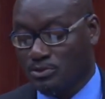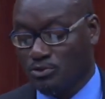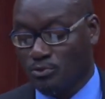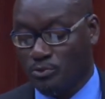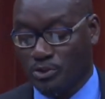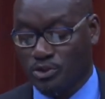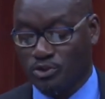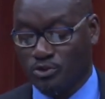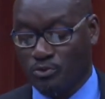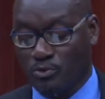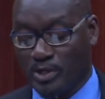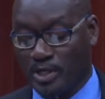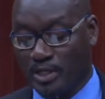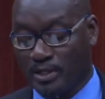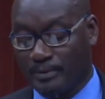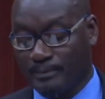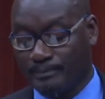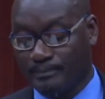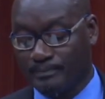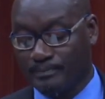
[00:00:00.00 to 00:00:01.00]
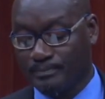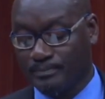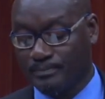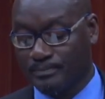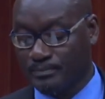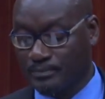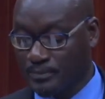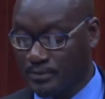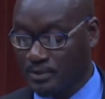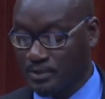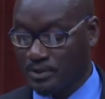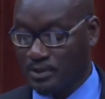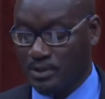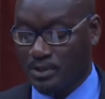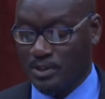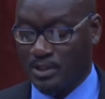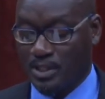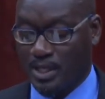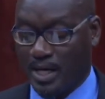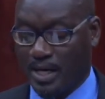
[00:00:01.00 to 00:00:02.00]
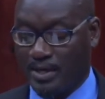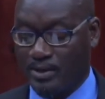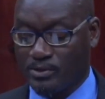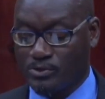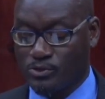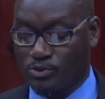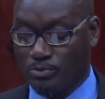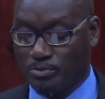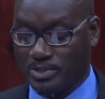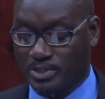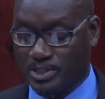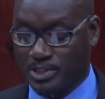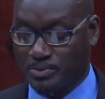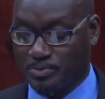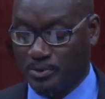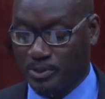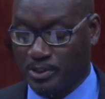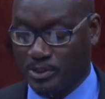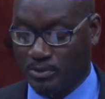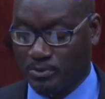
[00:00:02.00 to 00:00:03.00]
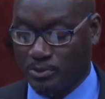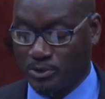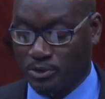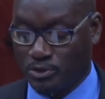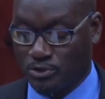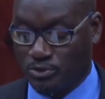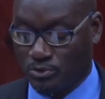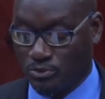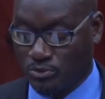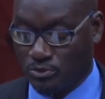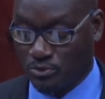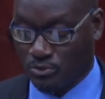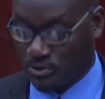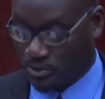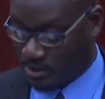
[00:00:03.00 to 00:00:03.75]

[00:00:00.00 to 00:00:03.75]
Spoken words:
to wish you well. I also, Mr. Speaker, wish to